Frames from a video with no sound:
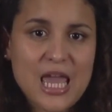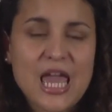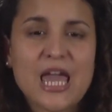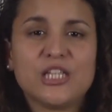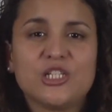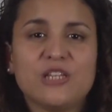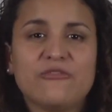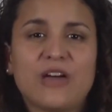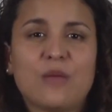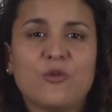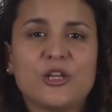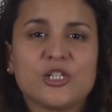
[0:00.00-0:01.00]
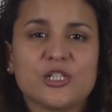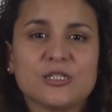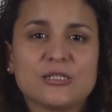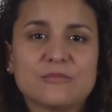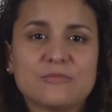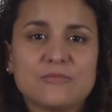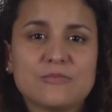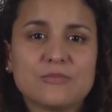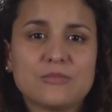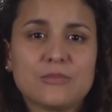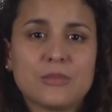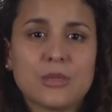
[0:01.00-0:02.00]
engine vibrations,
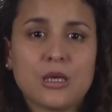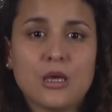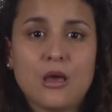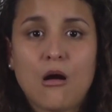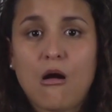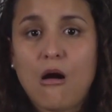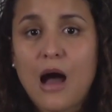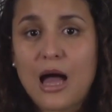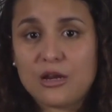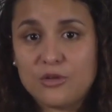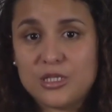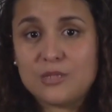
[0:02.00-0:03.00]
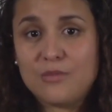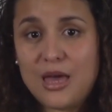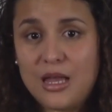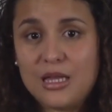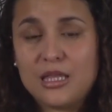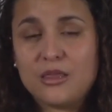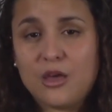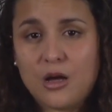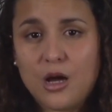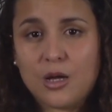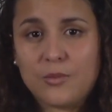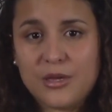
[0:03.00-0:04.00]
or acrid smell in the
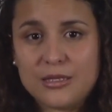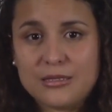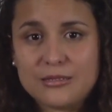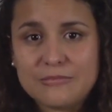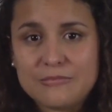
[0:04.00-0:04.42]
cockpit.